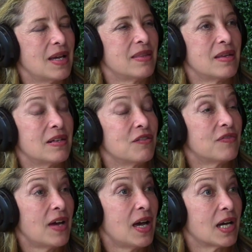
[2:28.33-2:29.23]
And that, in
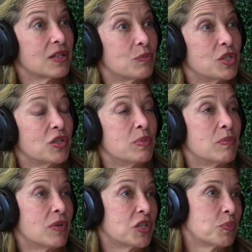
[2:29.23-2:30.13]
fact, we should
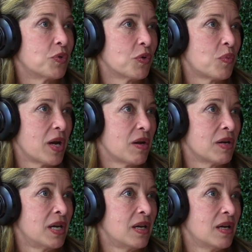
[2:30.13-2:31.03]
be much more
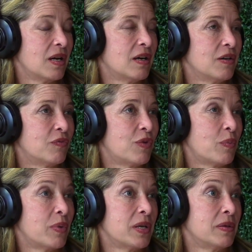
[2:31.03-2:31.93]
wary of
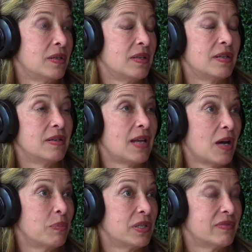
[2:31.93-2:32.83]
what we
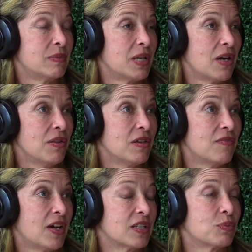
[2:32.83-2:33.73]
now believe to be healthy
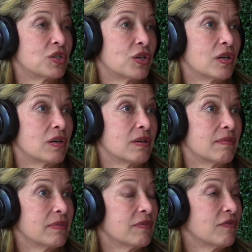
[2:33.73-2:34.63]
fats, which
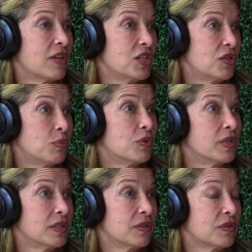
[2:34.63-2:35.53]
are vegetable
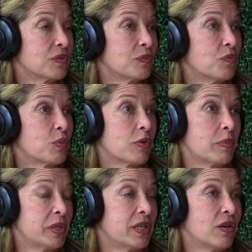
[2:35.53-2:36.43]
oils, more
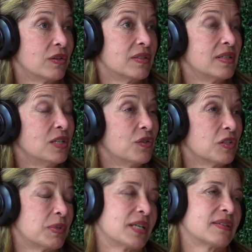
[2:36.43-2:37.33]
appropriately called seed
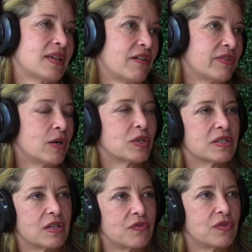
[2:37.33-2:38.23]
oils, but like safflower,
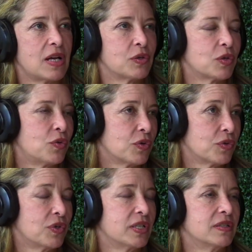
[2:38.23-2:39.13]
sunflower,
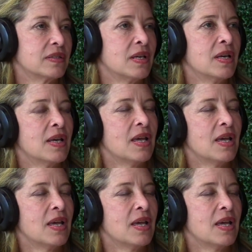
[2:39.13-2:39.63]
corn oils,